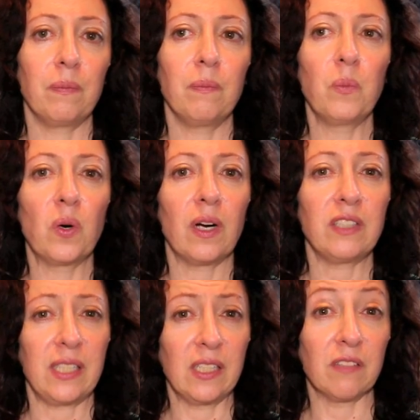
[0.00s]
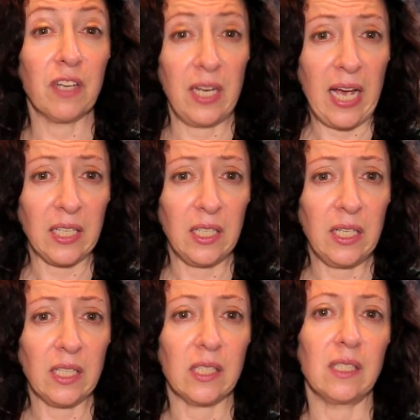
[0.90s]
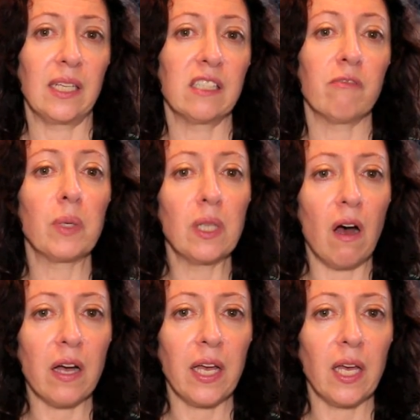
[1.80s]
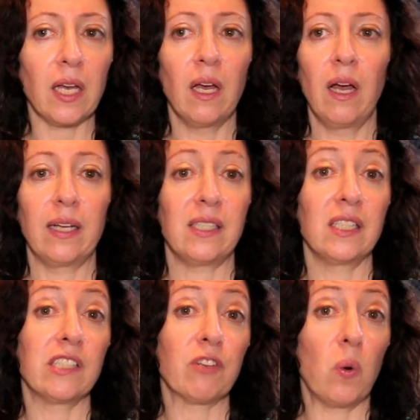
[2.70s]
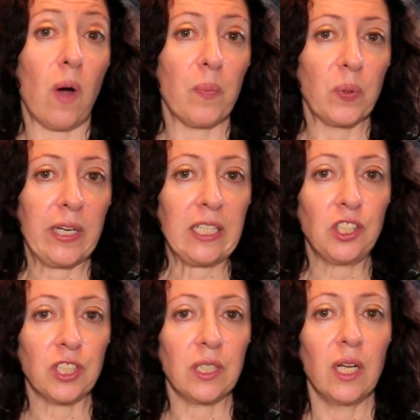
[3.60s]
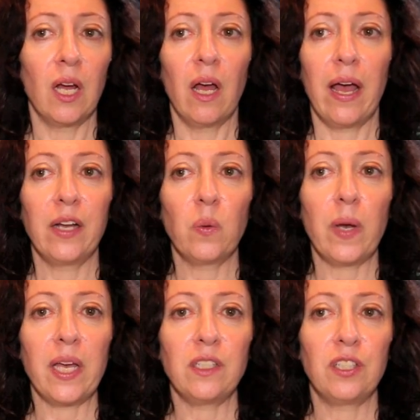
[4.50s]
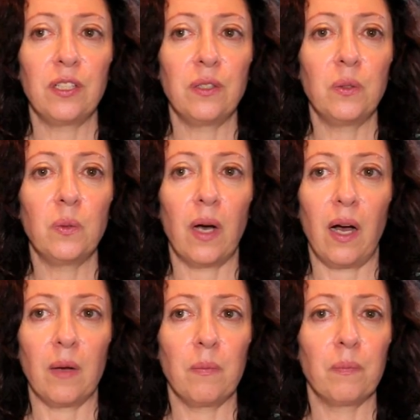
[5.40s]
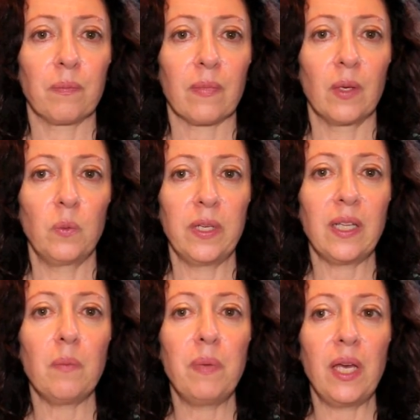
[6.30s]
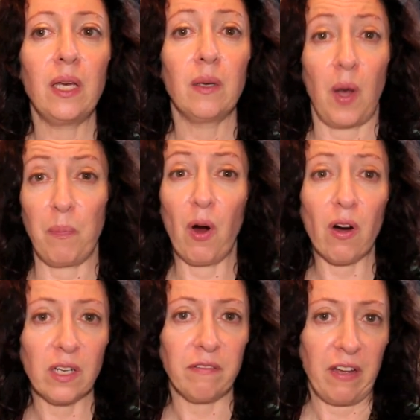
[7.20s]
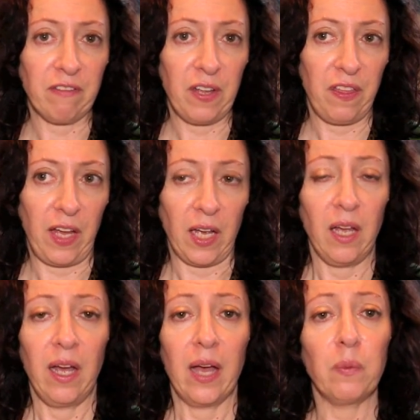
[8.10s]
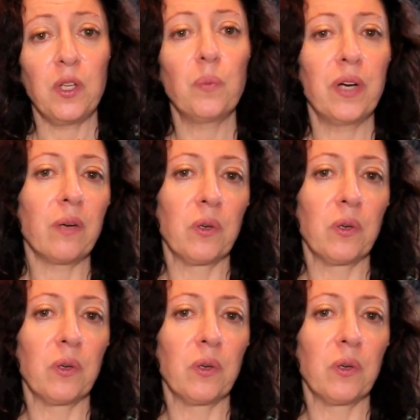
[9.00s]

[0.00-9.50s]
more a sense of connectedness, a sense of belonging, a sense of cooperation, and a way to really be a part of everything. And when you bring